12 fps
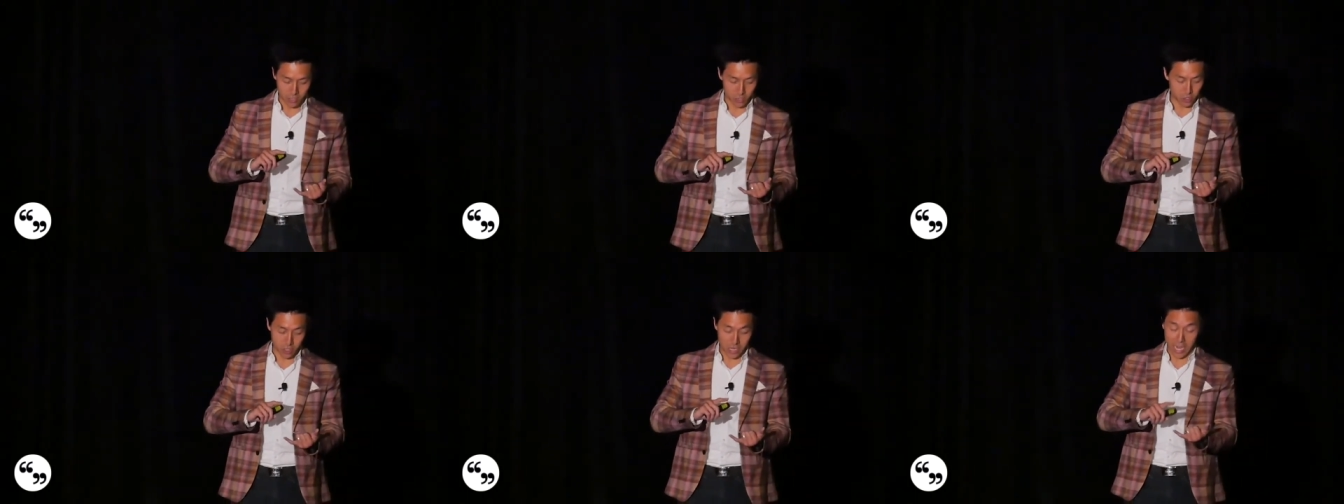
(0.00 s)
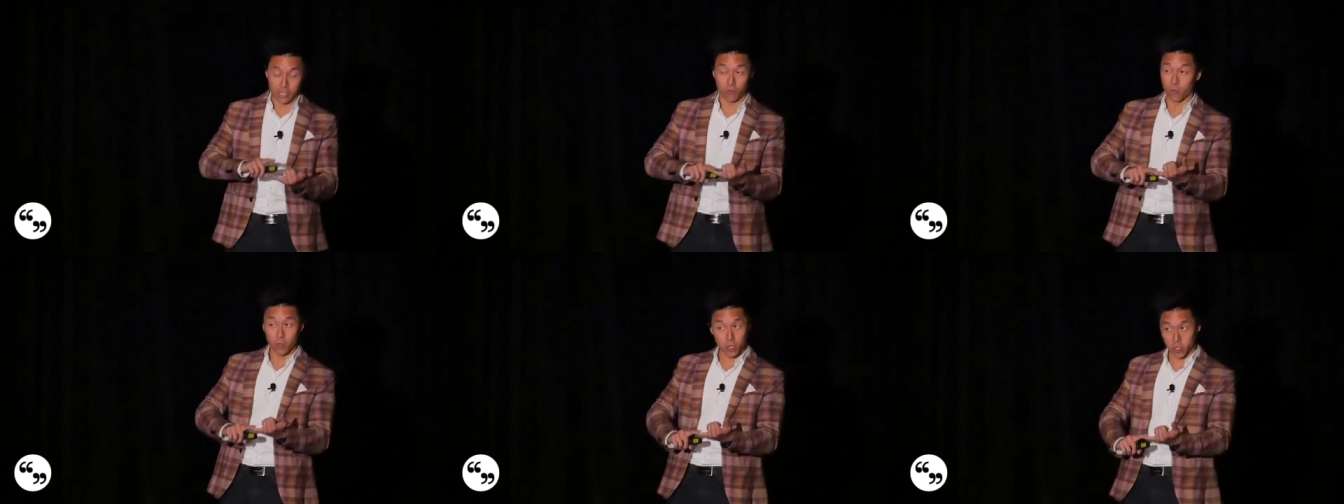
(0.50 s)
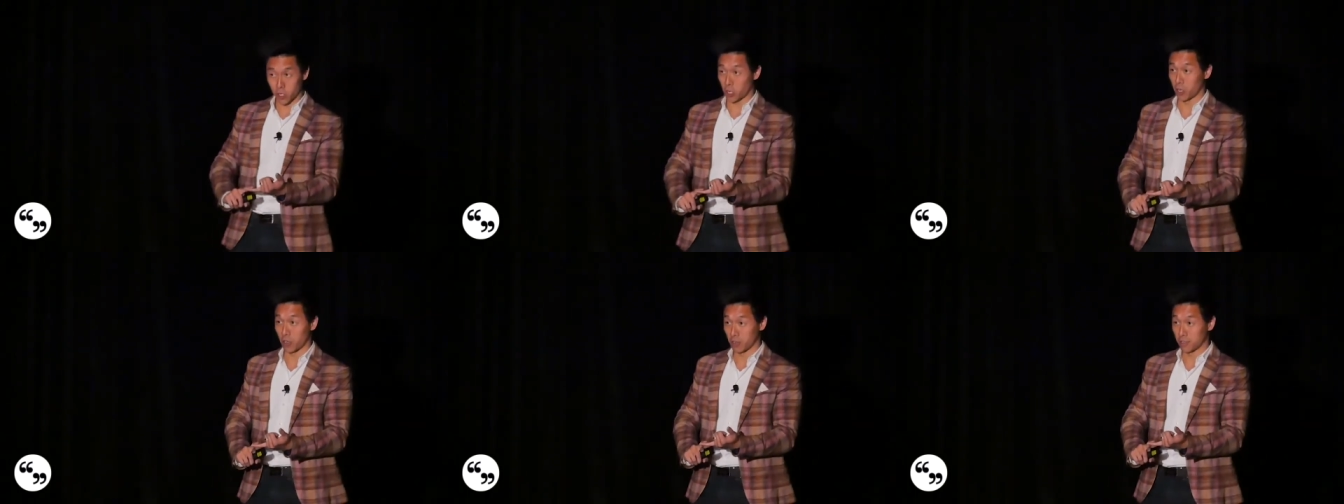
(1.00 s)
just, it's full of
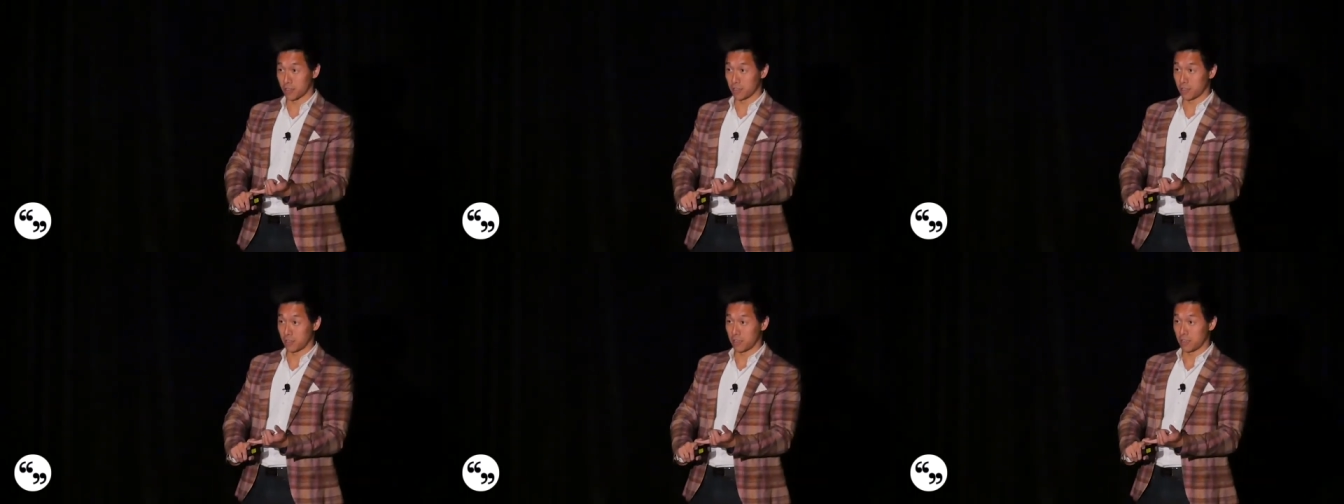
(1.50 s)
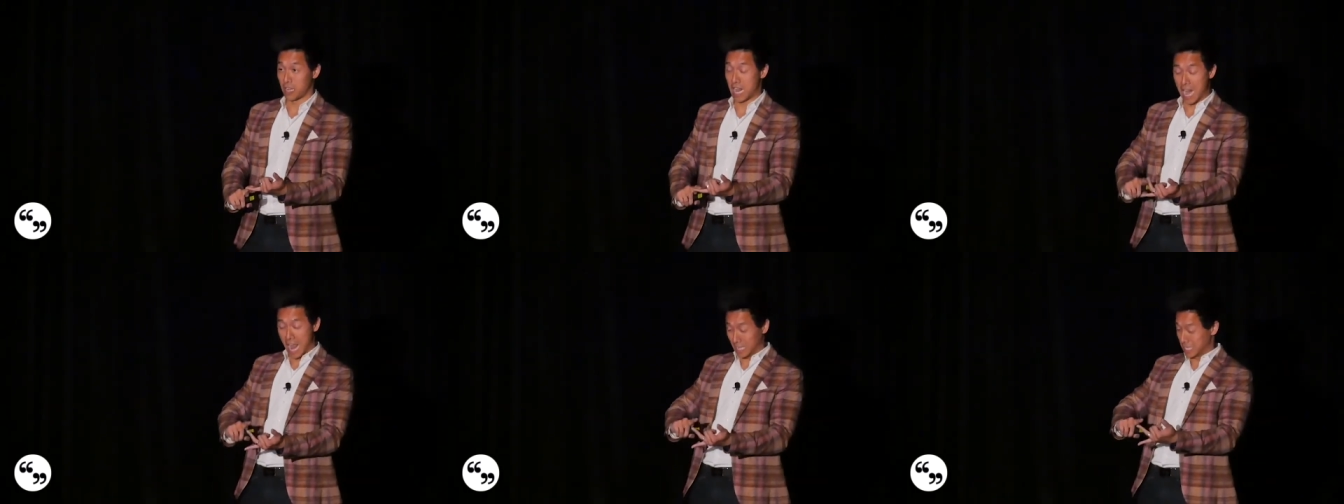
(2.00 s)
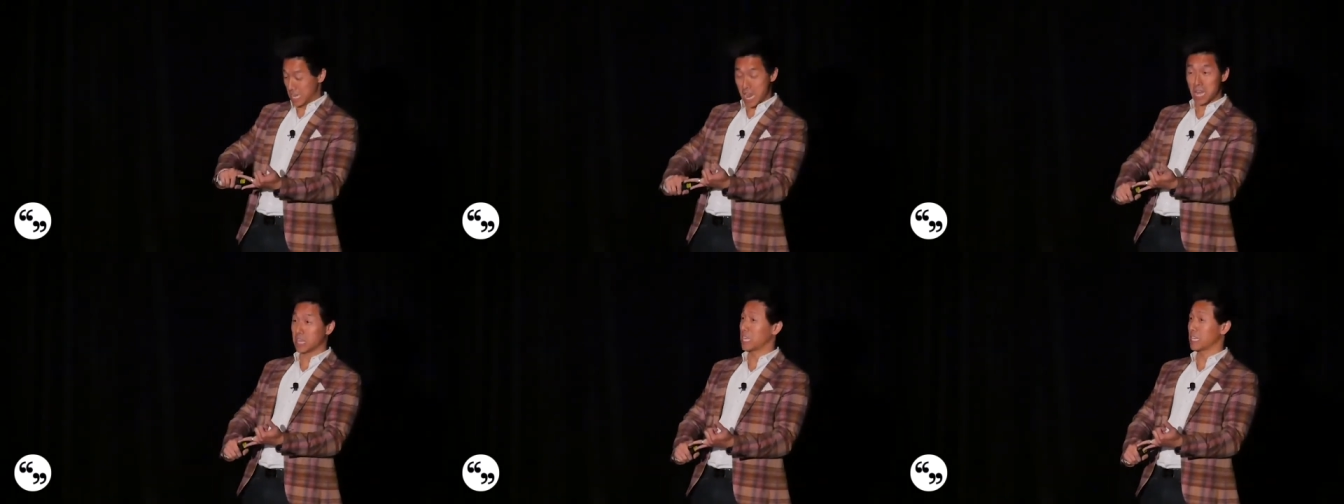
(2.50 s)
sugar. It has
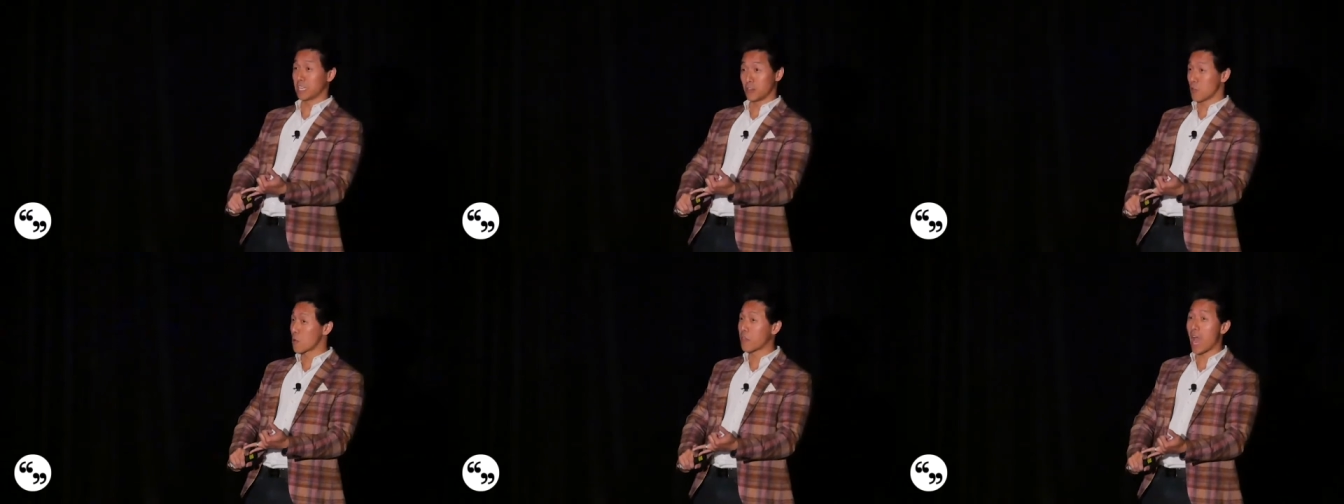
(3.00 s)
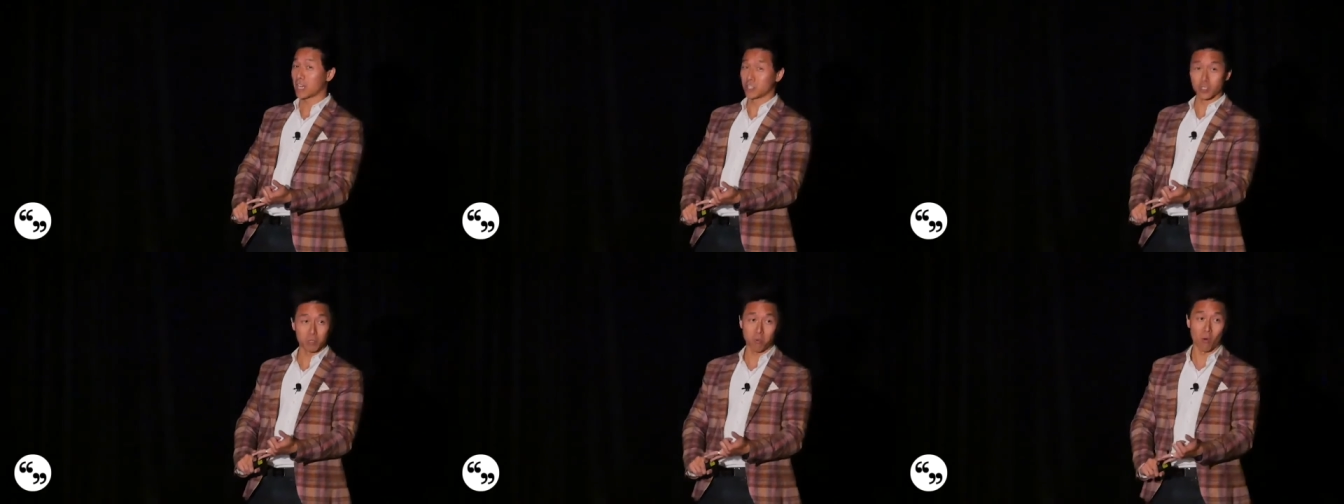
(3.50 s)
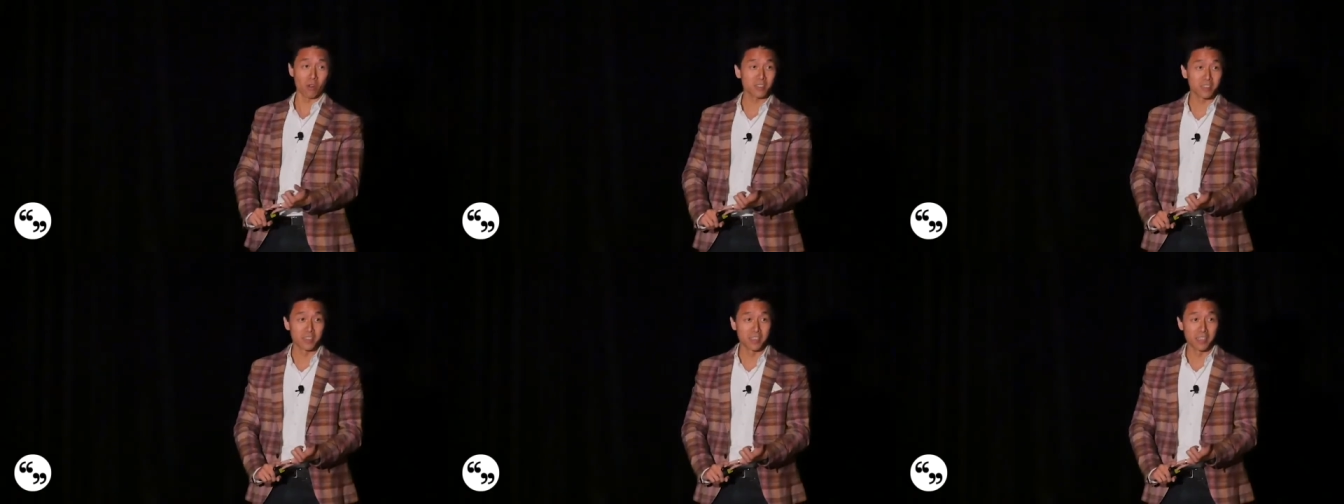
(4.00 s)
nothing to do with action
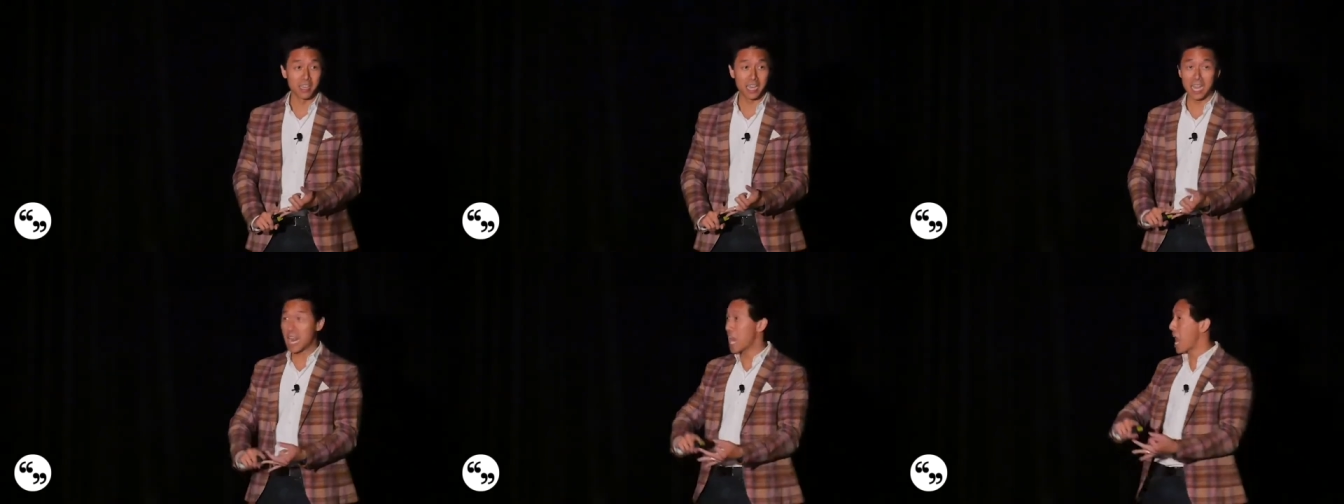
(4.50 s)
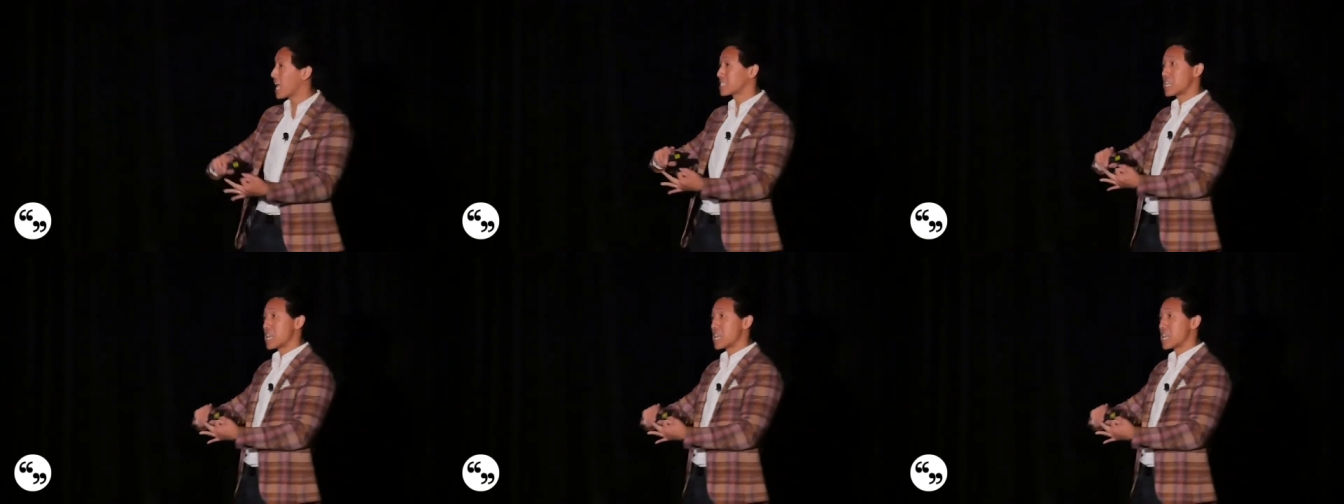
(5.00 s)
sports, and it has